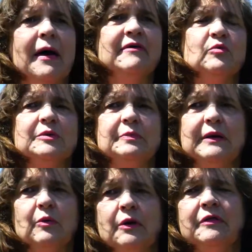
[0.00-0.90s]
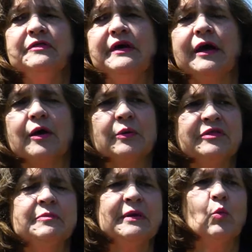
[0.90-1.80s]
mother would be there
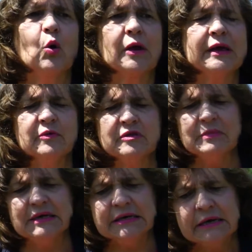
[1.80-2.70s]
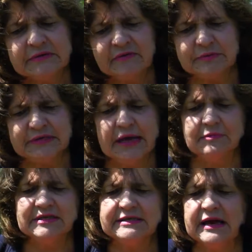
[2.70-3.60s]
with me, working with me from time
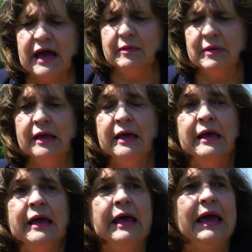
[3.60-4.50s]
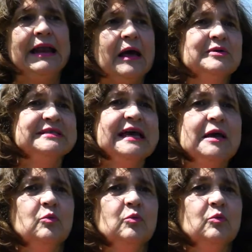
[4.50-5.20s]
to time. And I would say,